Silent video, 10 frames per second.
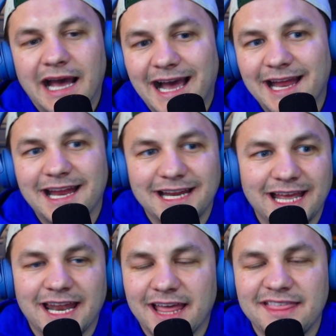
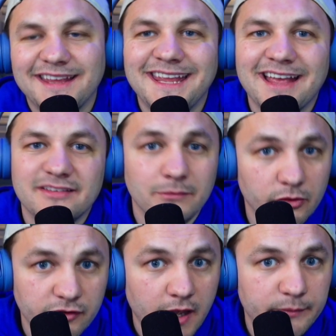I think he has the
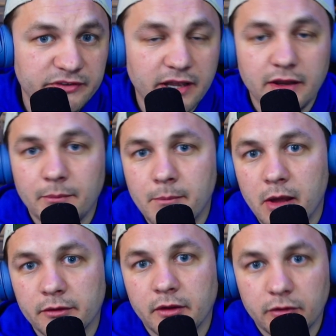most upside
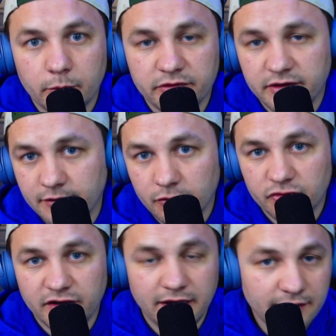among the
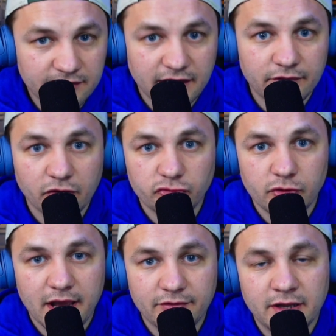receivers in this NFL
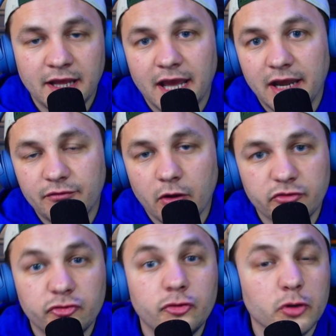draft, and he falls
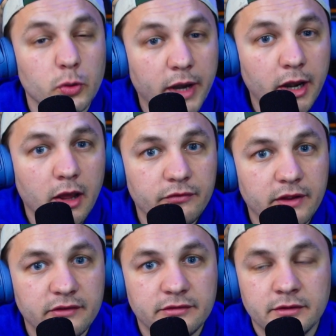into a great
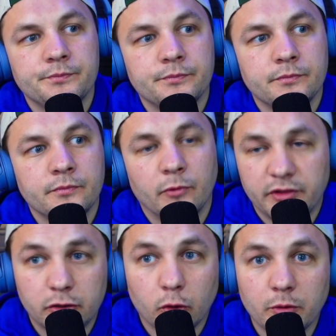offense with
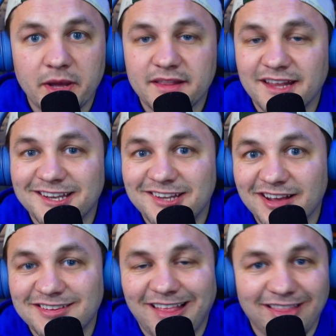a quarterback that
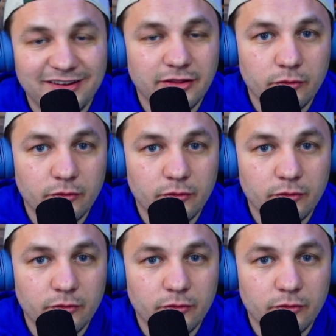does like to throw